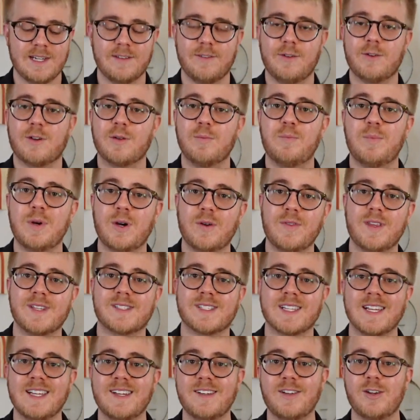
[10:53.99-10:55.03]
You can build
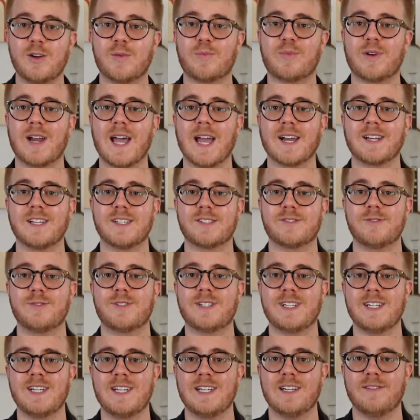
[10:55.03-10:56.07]
this into your practice
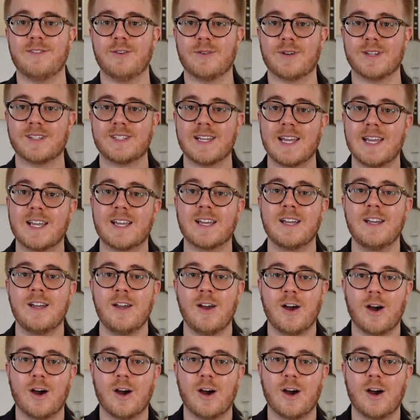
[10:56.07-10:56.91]
routine if you can take